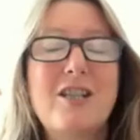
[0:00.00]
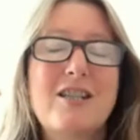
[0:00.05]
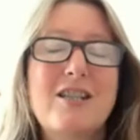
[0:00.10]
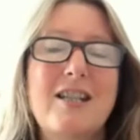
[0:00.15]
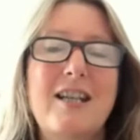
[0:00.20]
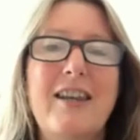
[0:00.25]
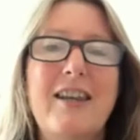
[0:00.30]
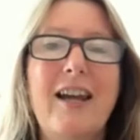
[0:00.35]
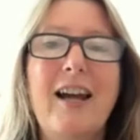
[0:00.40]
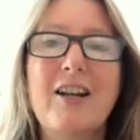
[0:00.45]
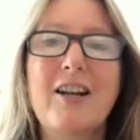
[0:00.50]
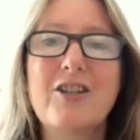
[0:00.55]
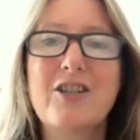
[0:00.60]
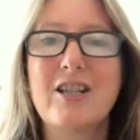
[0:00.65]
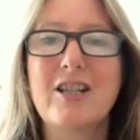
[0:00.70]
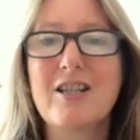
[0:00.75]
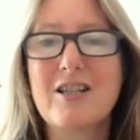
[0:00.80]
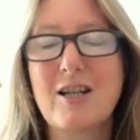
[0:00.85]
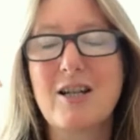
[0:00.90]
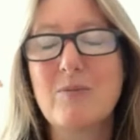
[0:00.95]
you say that actually,
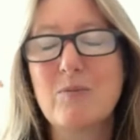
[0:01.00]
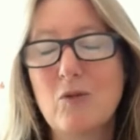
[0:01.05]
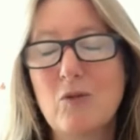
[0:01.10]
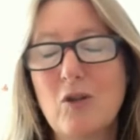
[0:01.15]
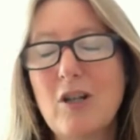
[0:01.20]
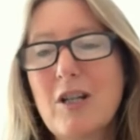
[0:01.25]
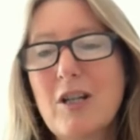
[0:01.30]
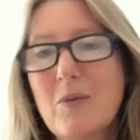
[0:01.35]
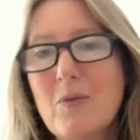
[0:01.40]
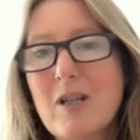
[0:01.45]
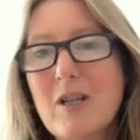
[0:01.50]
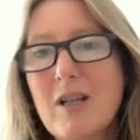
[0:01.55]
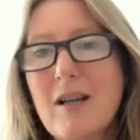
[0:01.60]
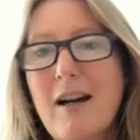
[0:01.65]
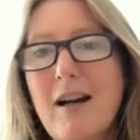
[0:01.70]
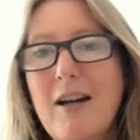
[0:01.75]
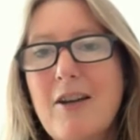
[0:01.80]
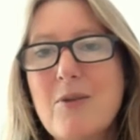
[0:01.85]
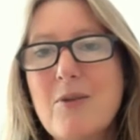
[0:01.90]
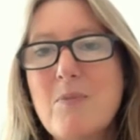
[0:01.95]
because I'm working with a
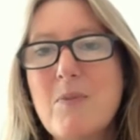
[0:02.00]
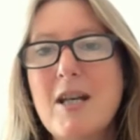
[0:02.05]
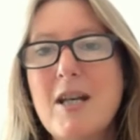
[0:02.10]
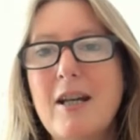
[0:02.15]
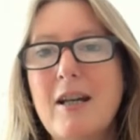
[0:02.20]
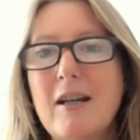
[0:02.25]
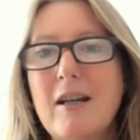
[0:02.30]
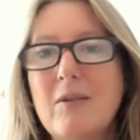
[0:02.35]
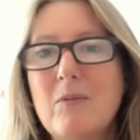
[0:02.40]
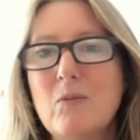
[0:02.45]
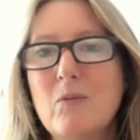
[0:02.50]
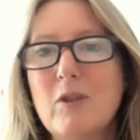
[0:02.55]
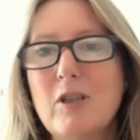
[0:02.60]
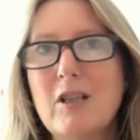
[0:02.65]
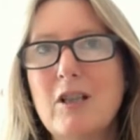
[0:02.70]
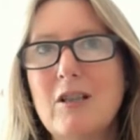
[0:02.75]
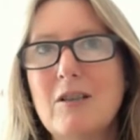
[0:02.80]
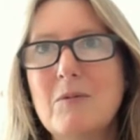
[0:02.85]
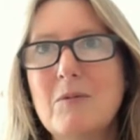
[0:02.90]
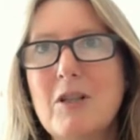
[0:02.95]
guy at the minute and
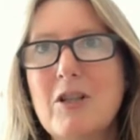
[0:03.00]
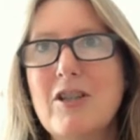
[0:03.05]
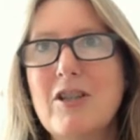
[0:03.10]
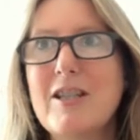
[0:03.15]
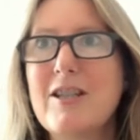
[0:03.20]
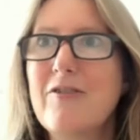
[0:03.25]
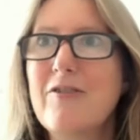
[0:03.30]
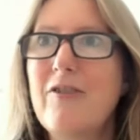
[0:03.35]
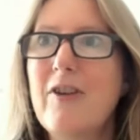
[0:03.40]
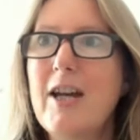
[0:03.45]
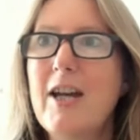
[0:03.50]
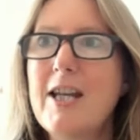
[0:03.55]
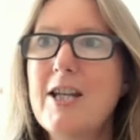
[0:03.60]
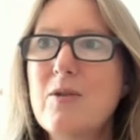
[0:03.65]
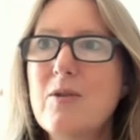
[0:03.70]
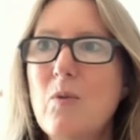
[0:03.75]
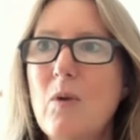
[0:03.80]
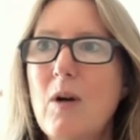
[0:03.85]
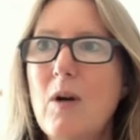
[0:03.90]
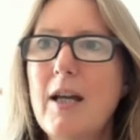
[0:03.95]
we're at this
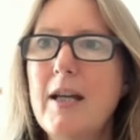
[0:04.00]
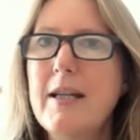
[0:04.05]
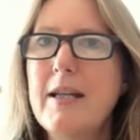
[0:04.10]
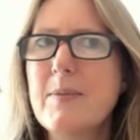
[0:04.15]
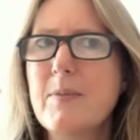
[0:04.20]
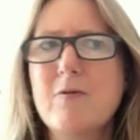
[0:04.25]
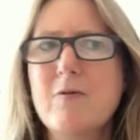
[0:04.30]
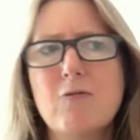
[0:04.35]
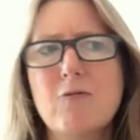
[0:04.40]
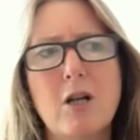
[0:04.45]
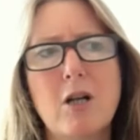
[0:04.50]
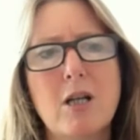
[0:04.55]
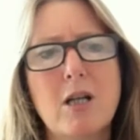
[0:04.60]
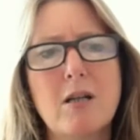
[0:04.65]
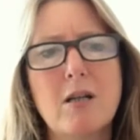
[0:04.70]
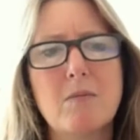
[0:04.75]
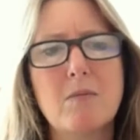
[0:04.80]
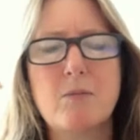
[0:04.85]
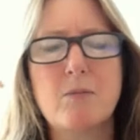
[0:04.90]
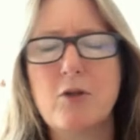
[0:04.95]
phase where he's been
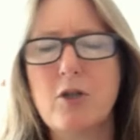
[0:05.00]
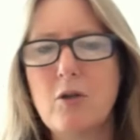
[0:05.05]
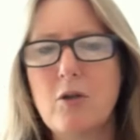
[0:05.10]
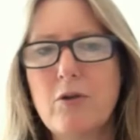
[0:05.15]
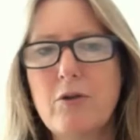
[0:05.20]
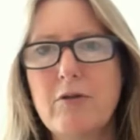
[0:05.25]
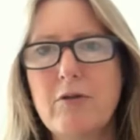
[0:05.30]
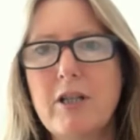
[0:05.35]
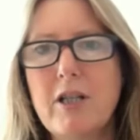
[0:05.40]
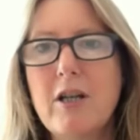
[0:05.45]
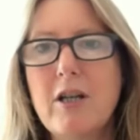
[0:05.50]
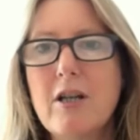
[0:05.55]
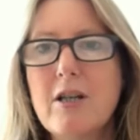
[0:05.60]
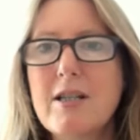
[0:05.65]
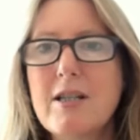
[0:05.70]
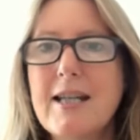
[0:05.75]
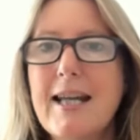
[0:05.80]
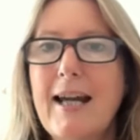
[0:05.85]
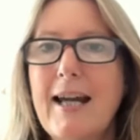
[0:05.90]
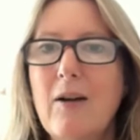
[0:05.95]
running 2 or 3
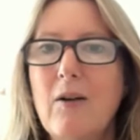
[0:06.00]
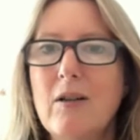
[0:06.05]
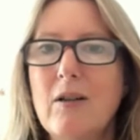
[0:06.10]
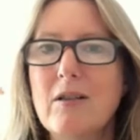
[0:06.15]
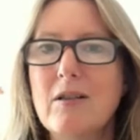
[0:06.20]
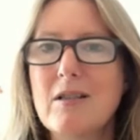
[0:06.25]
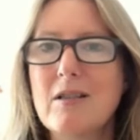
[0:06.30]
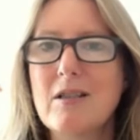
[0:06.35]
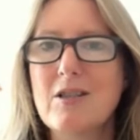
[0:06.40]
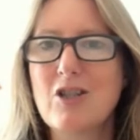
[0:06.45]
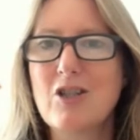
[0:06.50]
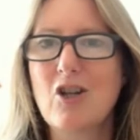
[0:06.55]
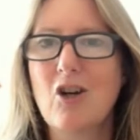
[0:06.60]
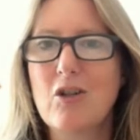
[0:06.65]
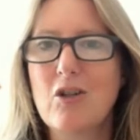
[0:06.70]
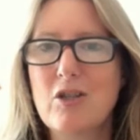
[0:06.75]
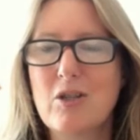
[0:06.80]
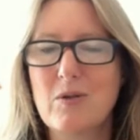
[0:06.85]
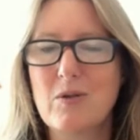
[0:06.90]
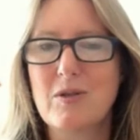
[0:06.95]
years now and has
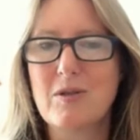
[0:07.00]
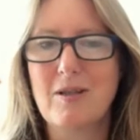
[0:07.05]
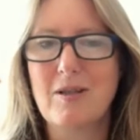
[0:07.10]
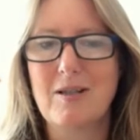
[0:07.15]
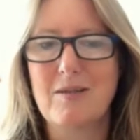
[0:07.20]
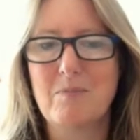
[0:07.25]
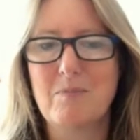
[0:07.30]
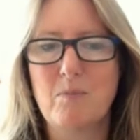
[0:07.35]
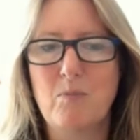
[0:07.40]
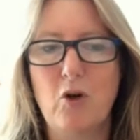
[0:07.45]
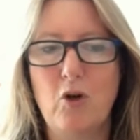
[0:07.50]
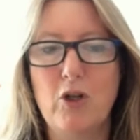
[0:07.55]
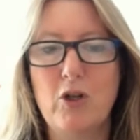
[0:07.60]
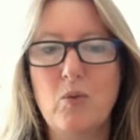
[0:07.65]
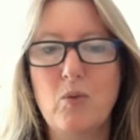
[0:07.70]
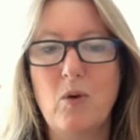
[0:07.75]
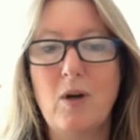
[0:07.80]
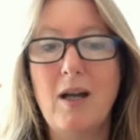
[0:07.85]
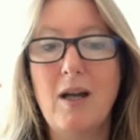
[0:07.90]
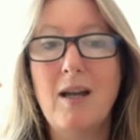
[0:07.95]
got to a
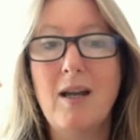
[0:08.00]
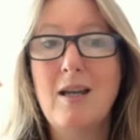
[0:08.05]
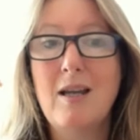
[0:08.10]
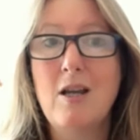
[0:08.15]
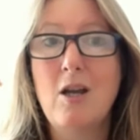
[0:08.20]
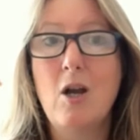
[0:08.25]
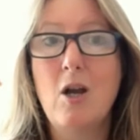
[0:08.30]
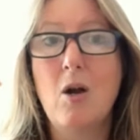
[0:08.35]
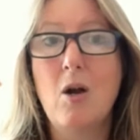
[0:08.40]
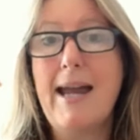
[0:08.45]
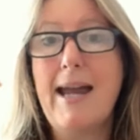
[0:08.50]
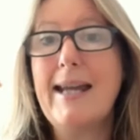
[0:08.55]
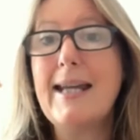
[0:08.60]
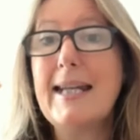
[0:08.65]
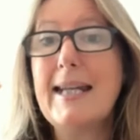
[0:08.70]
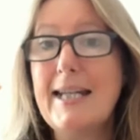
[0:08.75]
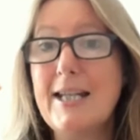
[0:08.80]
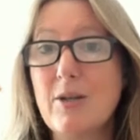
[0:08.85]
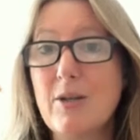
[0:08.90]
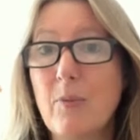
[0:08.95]
point where
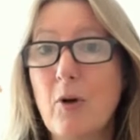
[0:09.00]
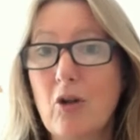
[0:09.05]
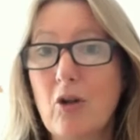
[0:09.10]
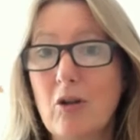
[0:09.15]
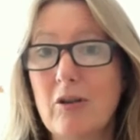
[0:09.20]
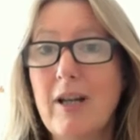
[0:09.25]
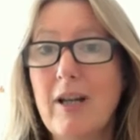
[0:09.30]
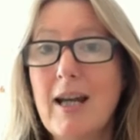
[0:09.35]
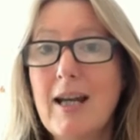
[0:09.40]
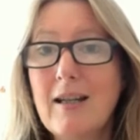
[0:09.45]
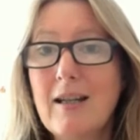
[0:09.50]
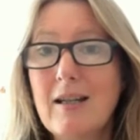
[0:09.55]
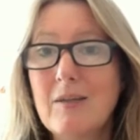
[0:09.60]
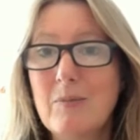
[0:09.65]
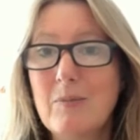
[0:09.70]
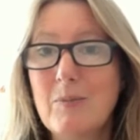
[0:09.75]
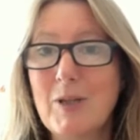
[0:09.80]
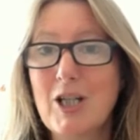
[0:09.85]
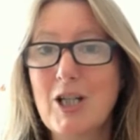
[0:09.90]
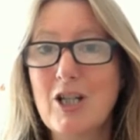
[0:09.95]
he's a bottleneck
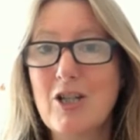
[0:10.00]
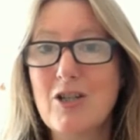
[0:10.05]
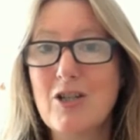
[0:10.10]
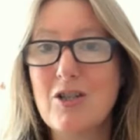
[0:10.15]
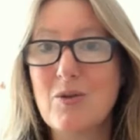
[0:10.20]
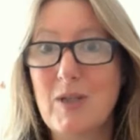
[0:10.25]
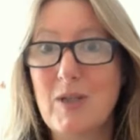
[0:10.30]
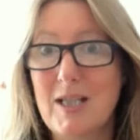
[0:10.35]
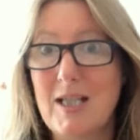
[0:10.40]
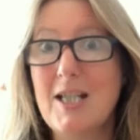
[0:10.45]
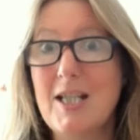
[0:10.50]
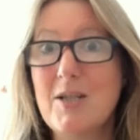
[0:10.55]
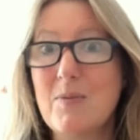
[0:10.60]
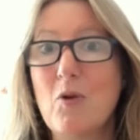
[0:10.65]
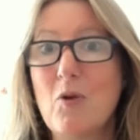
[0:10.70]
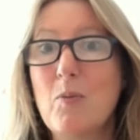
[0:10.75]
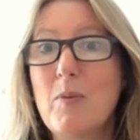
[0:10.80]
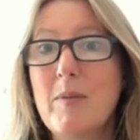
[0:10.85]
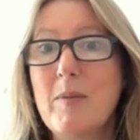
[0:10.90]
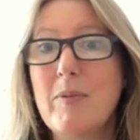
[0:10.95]
because we need
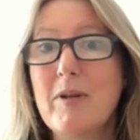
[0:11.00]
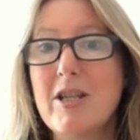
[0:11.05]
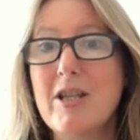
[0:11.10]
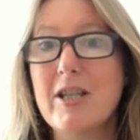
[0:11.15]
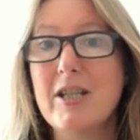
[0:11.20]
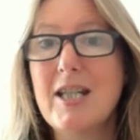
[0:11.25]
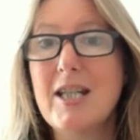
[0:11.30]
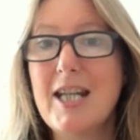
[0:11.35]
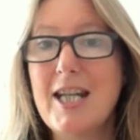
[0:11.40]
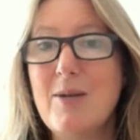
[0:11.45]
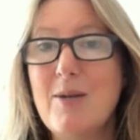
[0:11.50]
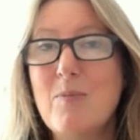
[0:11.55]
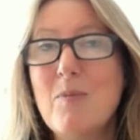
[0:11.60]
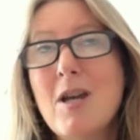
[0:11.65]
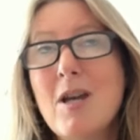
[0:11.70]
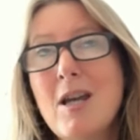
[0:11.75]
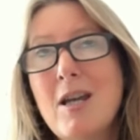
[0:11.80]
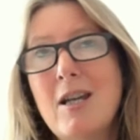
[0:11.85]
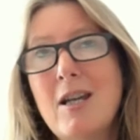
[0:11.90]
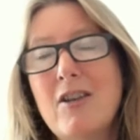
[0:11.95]
more people in the team.
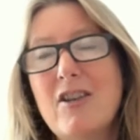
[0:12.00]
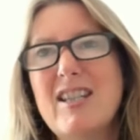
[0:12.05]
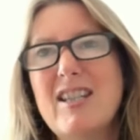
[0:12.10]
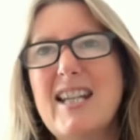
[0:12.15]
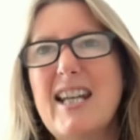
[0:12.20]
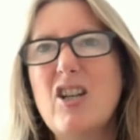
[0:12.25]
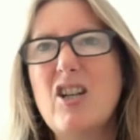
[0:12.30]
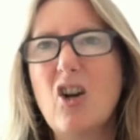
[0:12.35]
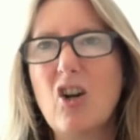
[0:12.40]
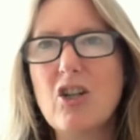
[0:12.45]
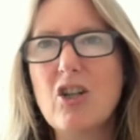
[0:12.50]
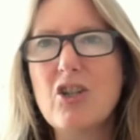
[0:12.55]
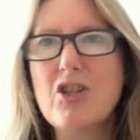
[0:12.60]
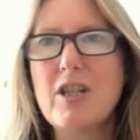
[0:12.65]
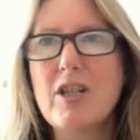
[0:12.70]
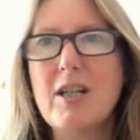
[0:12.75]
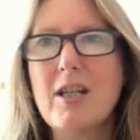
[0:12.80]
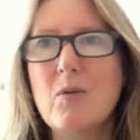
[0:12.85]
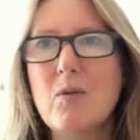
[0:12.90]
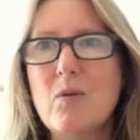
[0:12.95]
The
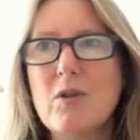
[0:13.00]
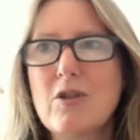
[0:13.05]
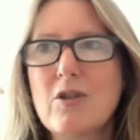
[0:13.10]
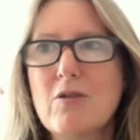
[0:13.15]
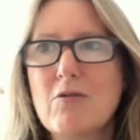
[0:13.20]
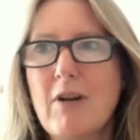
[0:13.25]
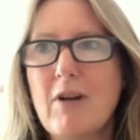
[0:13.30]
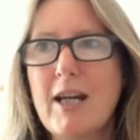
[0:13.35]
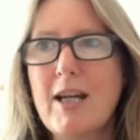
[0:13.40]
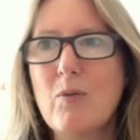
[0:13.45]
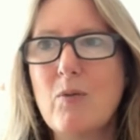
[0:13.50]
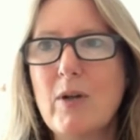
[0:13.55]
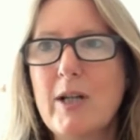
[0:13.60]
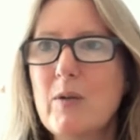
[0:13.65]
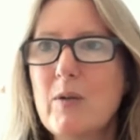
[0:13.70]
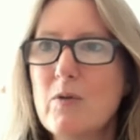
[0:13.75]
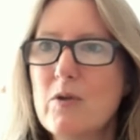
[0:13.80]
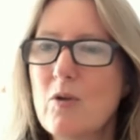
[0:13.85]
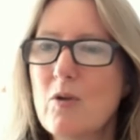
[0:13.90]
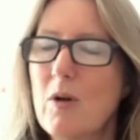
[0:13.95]
technology was great when
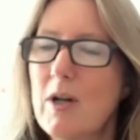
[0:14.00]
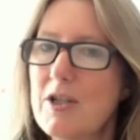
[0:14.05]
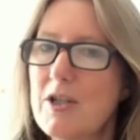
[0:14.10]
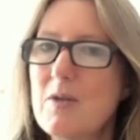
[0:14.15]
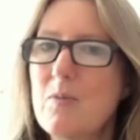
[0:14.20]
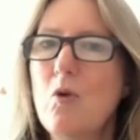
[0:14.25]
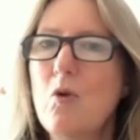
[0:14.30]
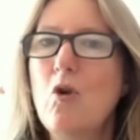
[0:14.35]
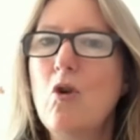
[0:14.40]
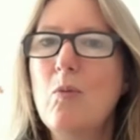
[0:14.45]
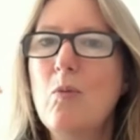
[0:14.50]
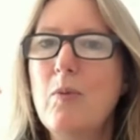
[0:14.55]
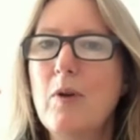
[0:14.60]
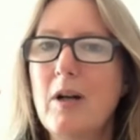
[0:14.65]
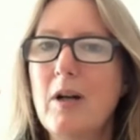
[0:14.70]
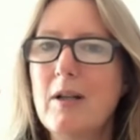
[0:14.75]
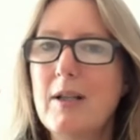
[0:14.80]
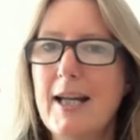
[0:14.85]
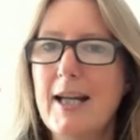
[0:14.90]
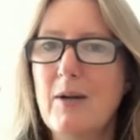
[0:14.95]
he was quite small,
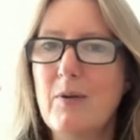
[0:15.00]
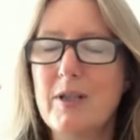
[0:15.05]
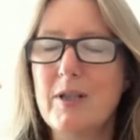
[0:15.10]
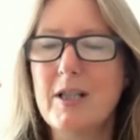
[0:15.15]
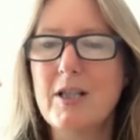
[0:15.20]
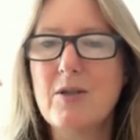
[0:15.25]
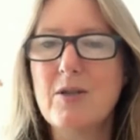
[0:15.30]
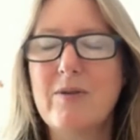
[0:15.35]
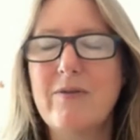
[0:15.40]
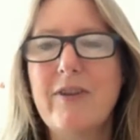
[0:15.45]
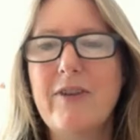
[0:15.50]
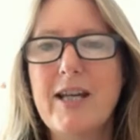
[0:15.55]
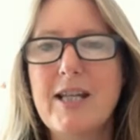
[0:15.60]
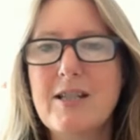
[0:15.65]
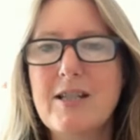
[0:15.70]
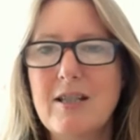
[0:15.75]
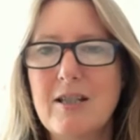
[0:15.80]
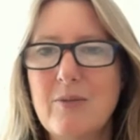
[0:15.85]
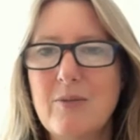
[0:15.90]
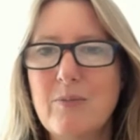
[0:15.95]
but now we need to
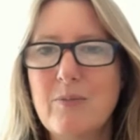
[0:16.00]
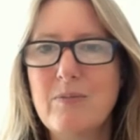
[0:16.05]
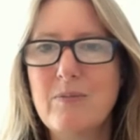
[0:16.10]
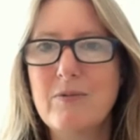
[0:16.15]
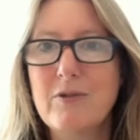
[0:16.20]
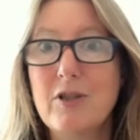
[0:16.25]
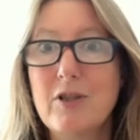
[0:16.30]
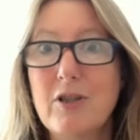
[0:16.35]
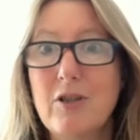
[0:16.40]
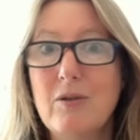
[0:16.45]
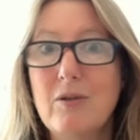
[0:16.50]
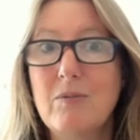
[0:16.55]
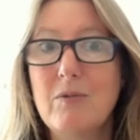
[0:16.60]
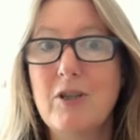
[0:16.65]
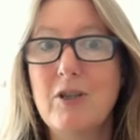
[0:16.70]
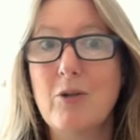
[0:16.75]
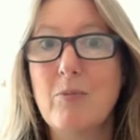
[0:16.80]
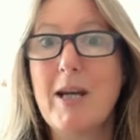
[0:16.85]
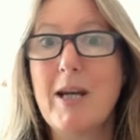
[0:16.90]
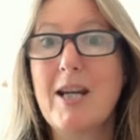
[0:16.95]
invest in it to
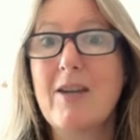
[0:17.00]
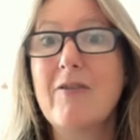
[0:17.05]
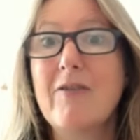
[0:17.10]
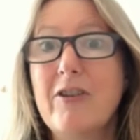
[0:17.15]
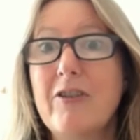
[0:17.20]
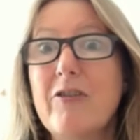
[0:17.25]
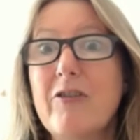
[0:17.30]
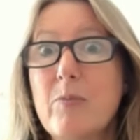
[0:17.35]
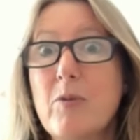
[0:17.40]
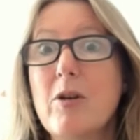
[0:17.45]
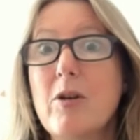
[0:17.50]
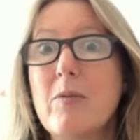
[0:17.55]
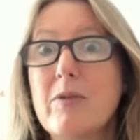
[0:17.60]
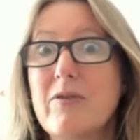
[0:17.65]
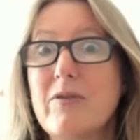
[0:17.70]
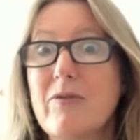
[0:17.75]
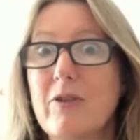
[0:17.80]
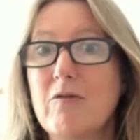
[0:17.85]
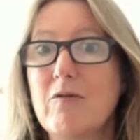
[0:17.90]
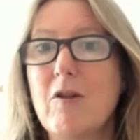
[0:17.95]
make it fit for
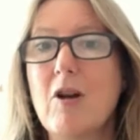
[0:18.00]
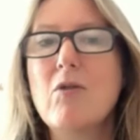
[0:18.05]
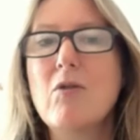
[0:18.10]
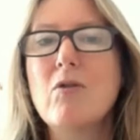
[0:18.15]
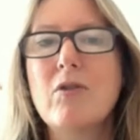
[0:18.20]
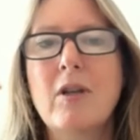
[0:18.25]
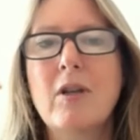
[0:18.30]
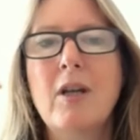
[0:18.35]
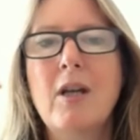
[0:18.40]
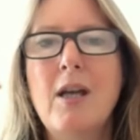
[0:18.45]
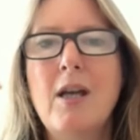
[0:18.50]
purpose for growth.